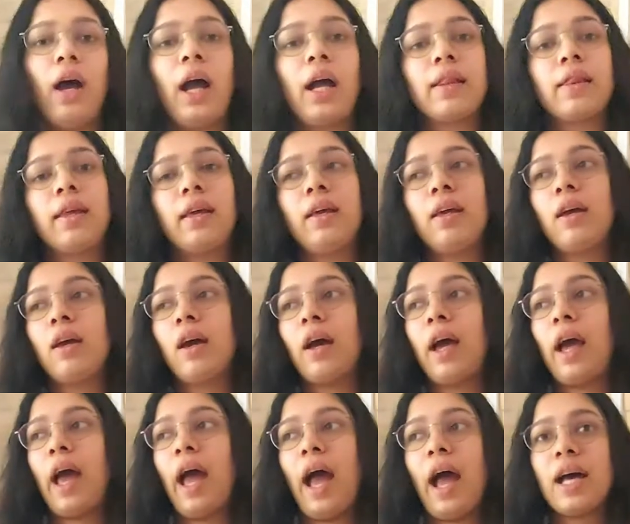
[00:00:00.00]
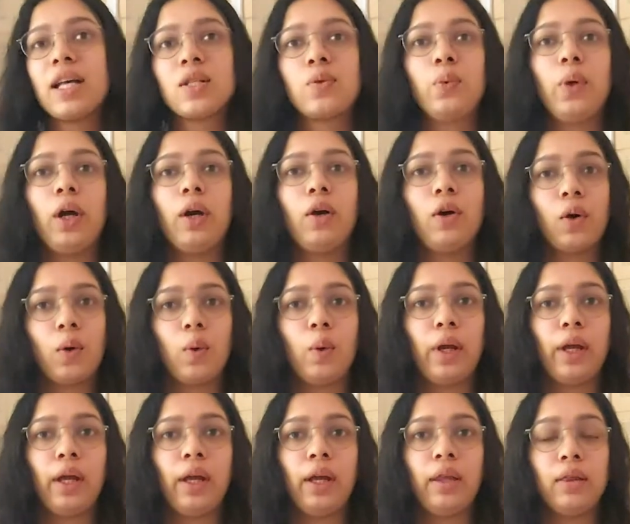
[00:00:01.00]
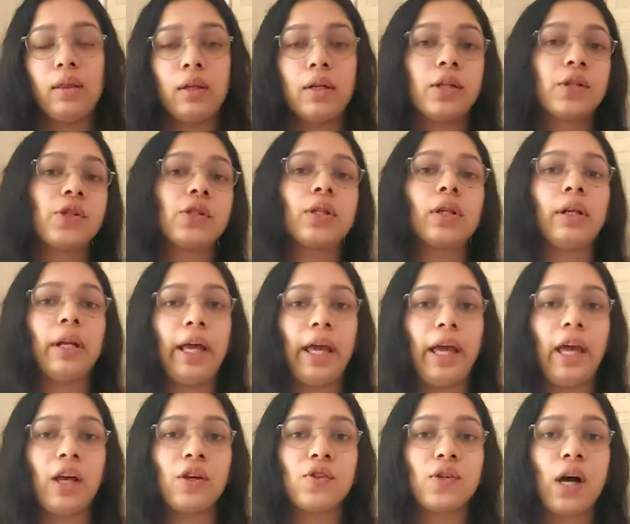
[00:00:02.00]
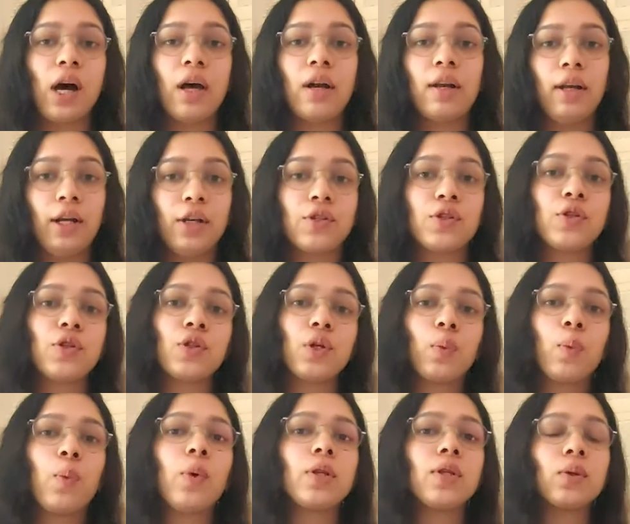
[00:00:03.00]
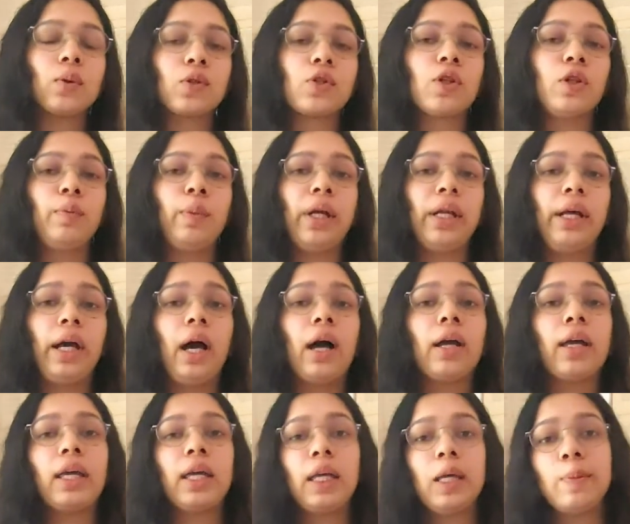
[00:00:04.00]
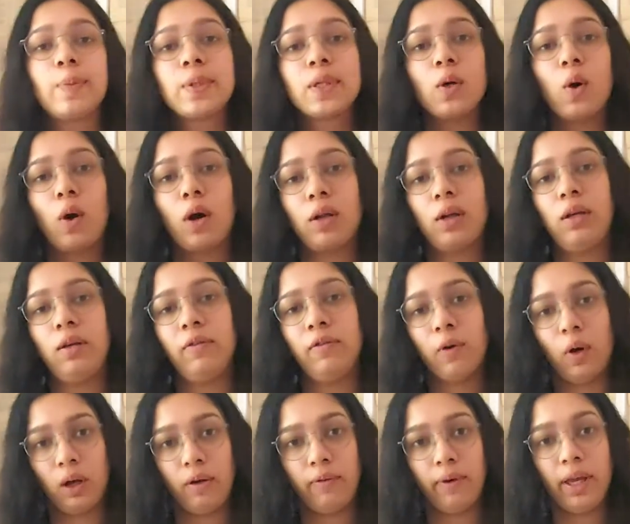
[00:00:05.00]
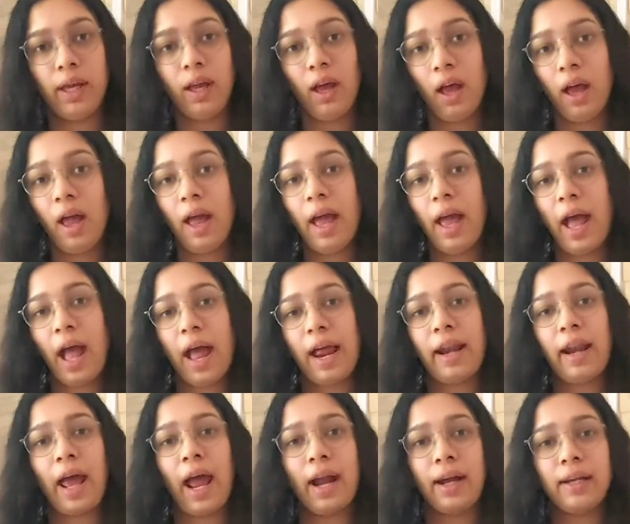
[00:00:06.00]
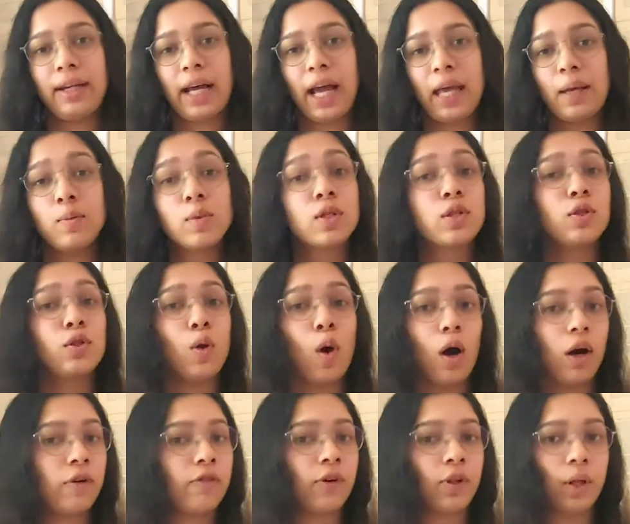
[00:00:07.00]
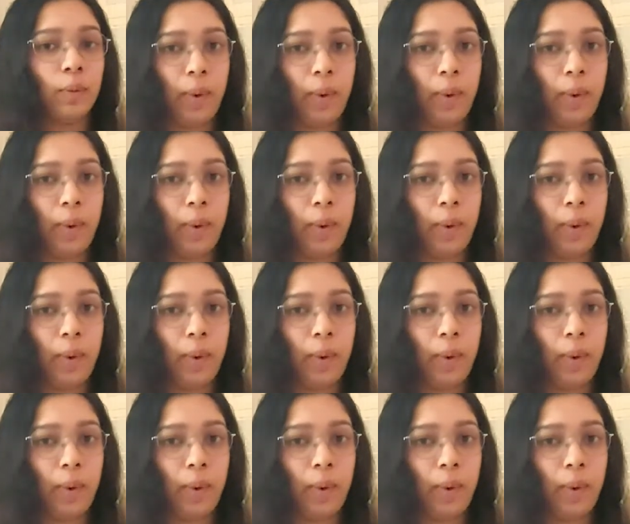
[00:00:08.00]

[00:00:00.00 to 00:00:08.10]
I think as we are growing in the digital age, our relationship with social media keeps on evolving, and at times not for the